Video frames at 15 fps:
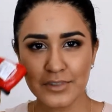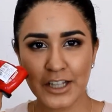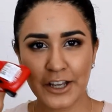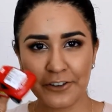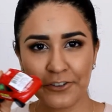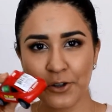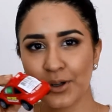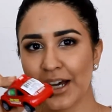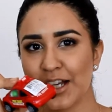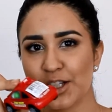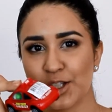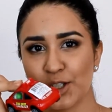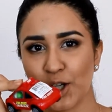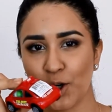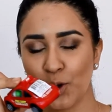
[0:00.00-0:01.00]
If you
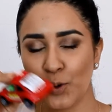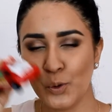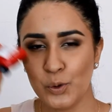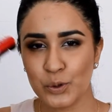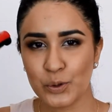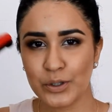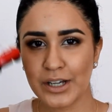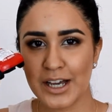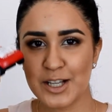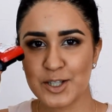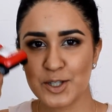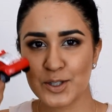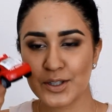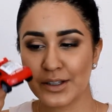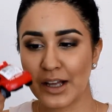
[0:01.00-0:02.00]
guys know, you
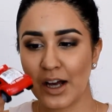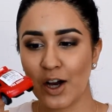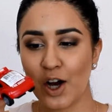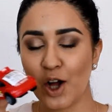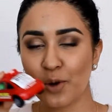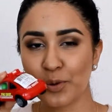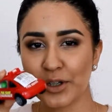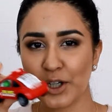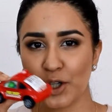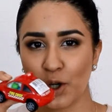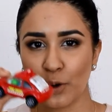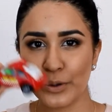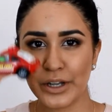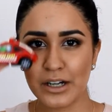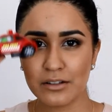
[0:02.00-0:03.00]
guys already
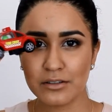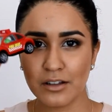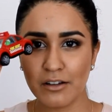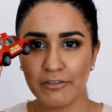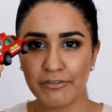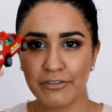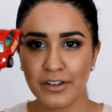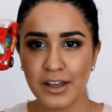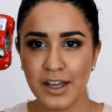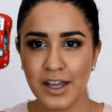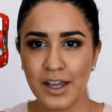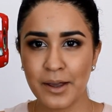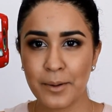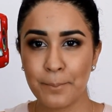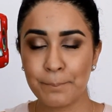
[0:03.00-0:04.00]
know that I love
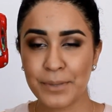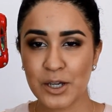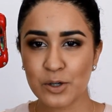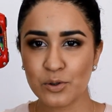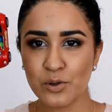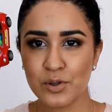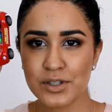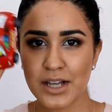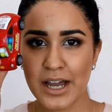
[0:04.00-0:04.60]
beetles.